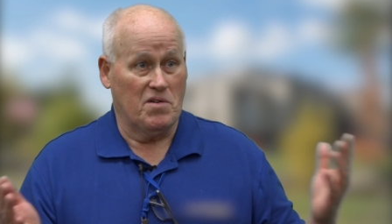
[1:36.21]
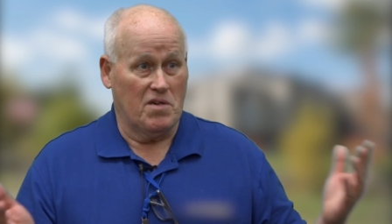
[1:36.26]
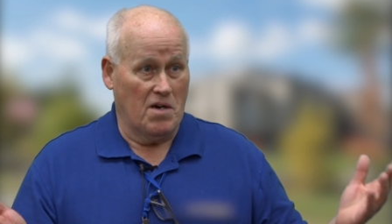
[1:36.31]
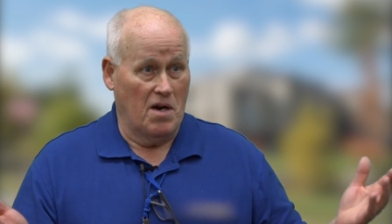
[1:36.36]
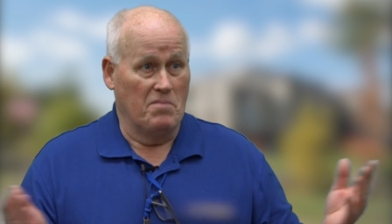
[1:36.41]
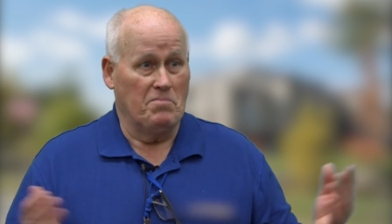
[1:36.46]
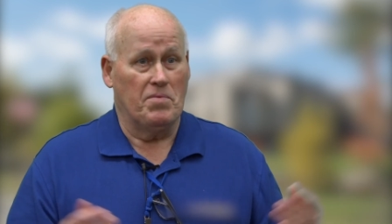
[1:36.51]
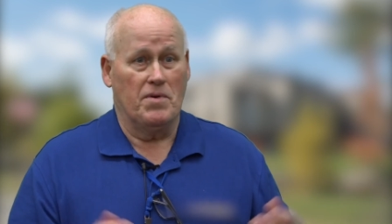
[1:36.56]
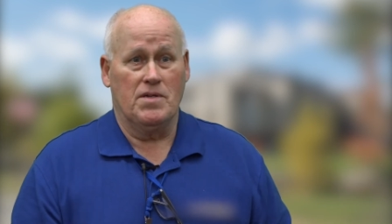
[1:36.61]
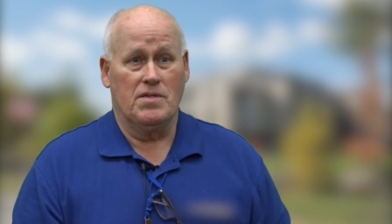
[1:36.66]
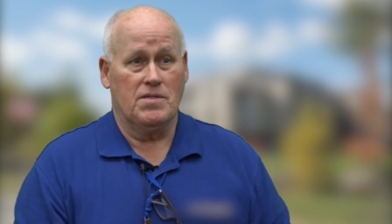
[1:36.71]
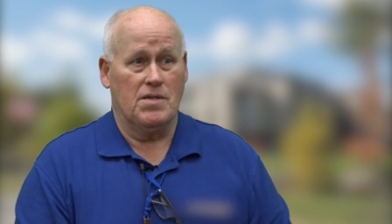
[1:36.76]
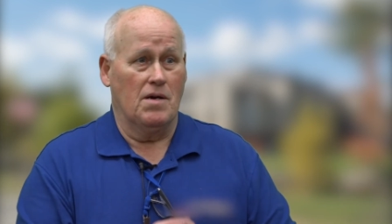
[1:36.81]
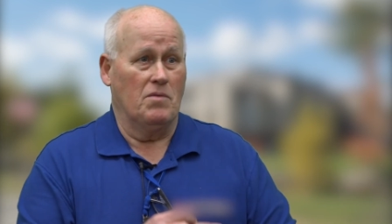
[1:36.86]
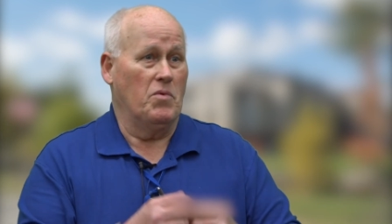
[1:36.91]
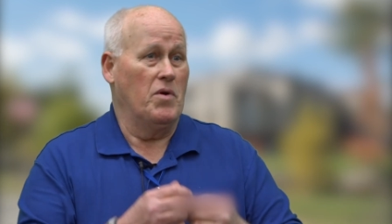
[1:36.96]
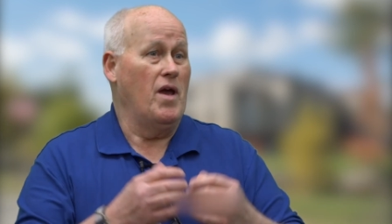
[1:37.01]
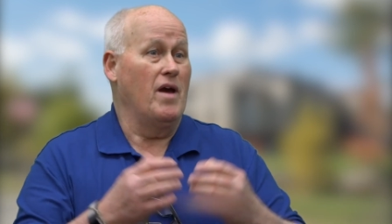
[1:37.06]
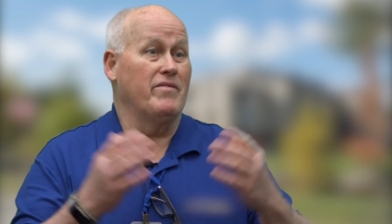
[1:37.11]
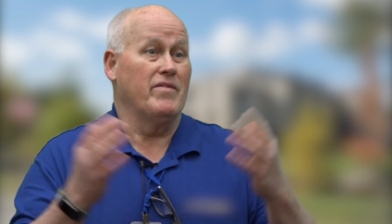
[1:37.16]
companies
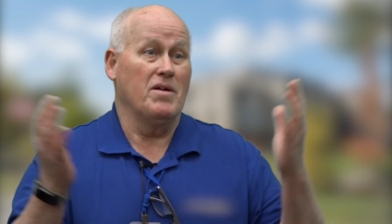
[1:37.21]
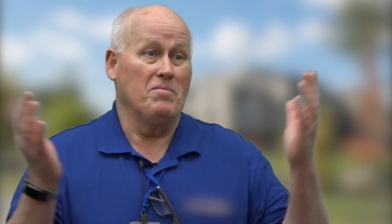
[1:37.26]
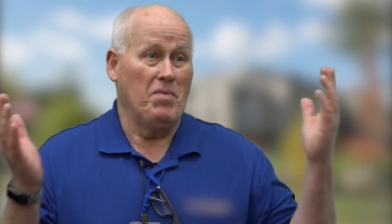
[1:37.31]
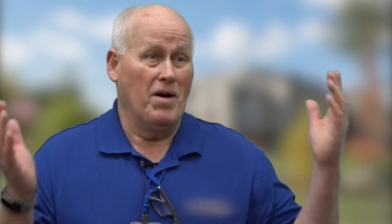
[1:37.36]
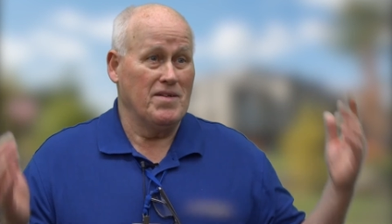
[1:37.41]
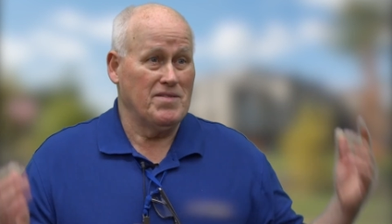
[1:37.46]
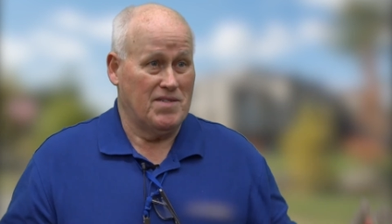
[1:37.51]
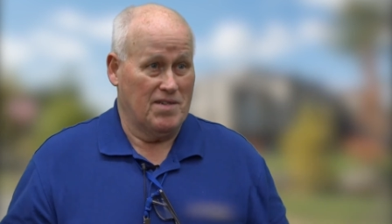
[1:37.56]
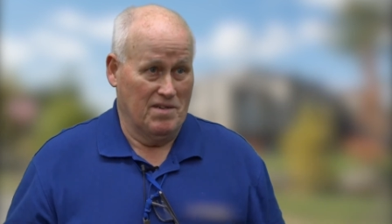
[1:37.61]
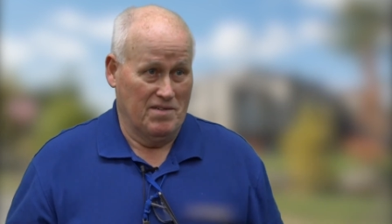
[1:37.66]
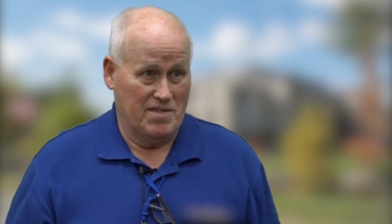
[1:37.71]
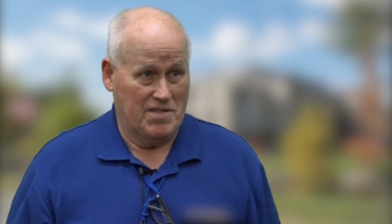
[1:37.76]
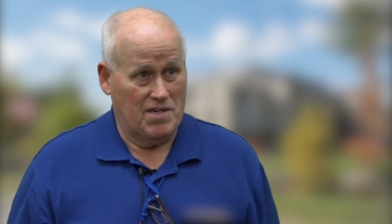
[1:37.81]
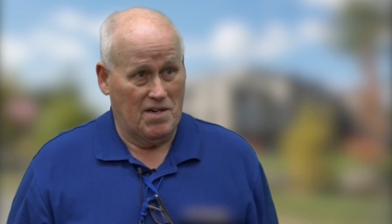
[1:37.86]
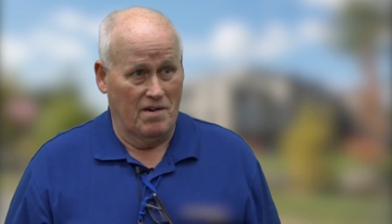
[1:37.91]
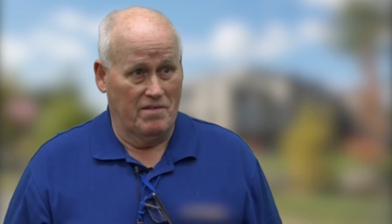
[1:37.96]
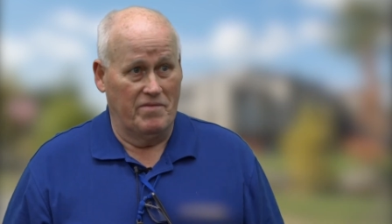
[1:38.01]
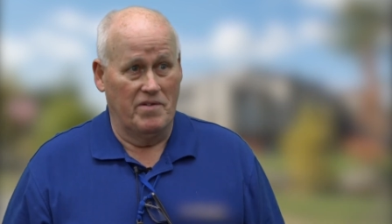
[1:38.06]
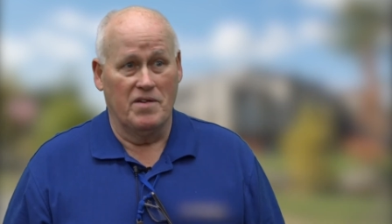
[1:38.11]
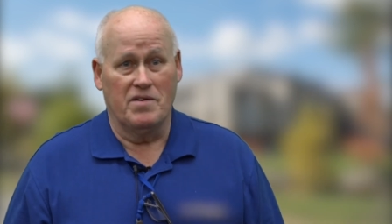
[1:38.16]
that we have an abundance
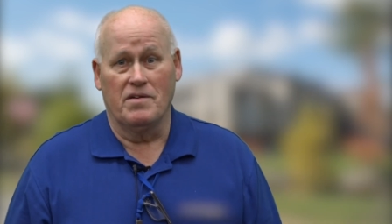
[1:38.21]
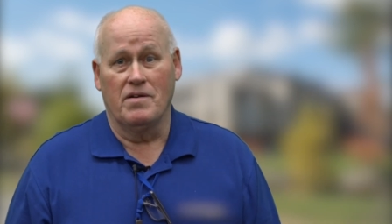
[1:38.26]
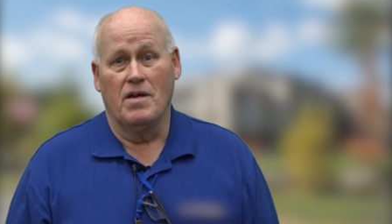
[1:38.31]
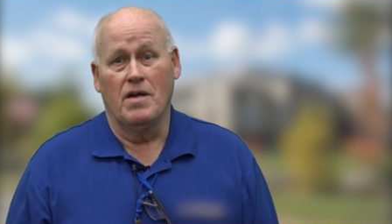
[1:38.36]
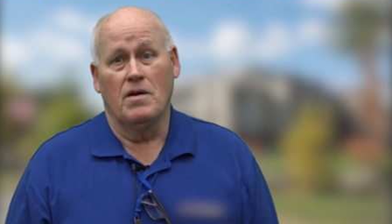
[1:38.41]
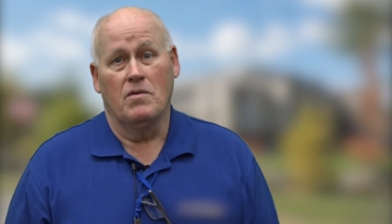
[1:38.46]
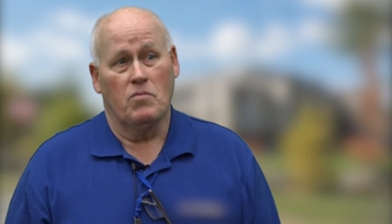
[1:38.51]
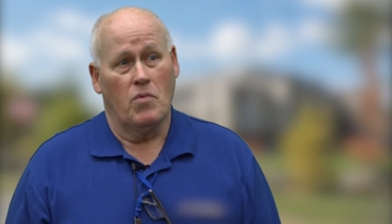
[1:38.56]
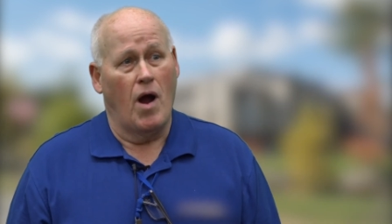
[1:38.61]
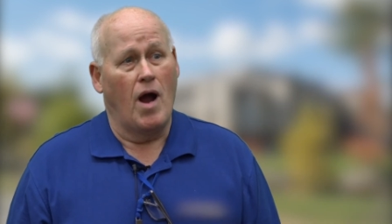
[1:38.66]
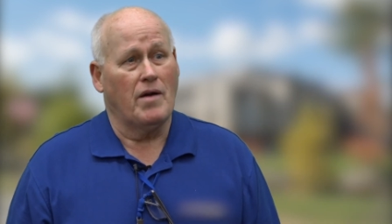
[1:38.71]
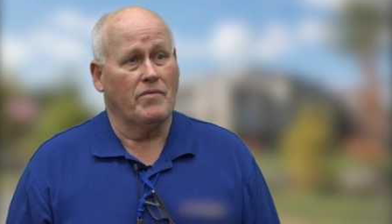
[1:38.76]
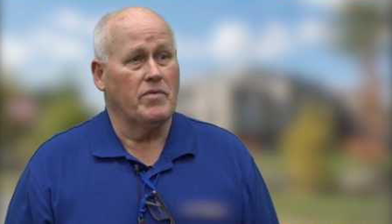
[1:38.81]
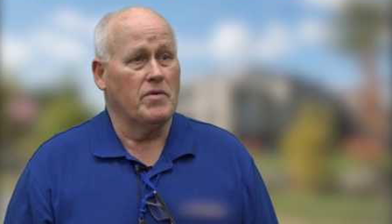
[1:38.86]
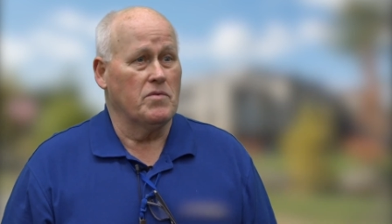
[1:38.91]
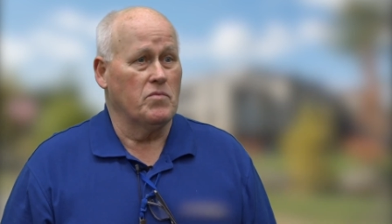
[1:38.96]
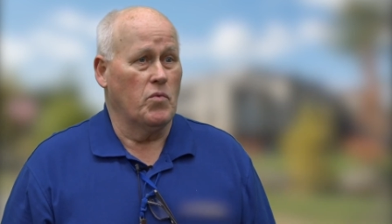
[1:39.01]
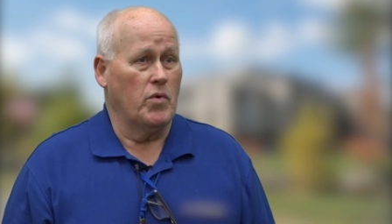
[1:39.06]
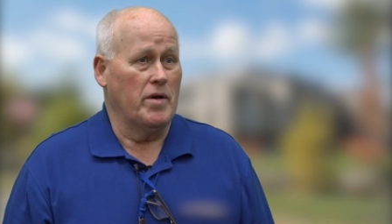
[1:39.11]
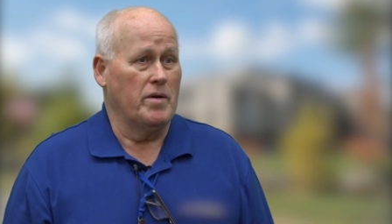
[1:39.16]
of in
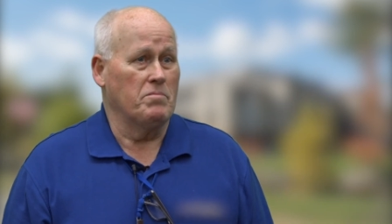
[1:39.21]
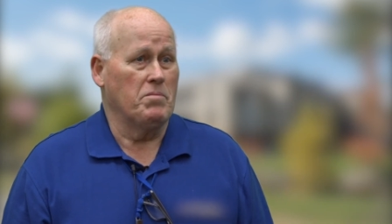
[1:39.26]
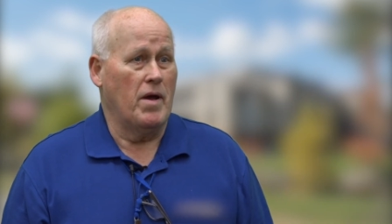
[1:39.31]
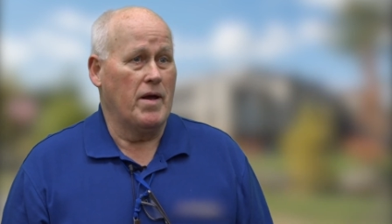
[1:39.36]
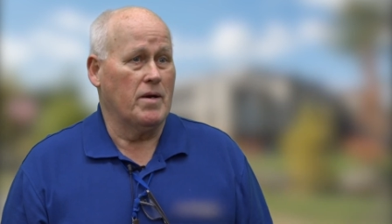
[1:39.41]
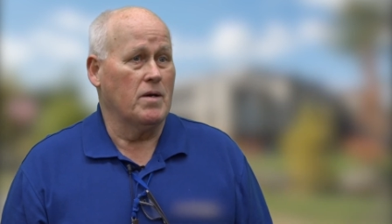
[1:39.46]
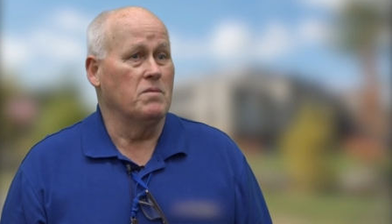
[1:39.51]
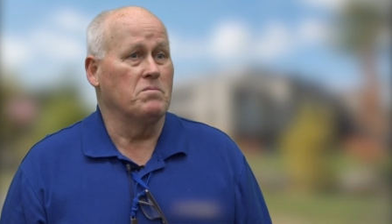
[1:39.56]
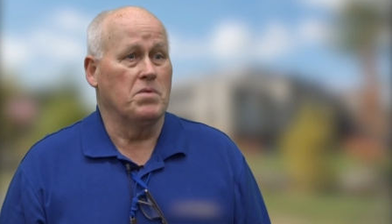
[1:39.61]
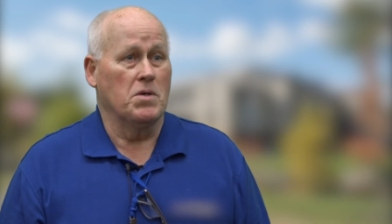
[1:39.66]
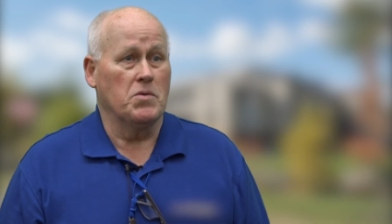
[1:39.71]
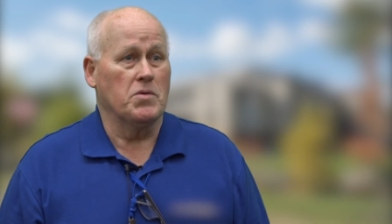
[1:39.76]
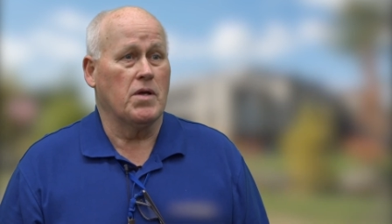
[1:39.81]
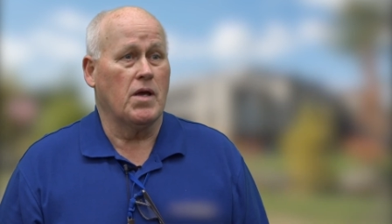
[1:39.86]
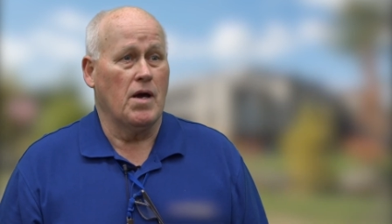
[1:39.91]
Rockford and Winnebago, Boone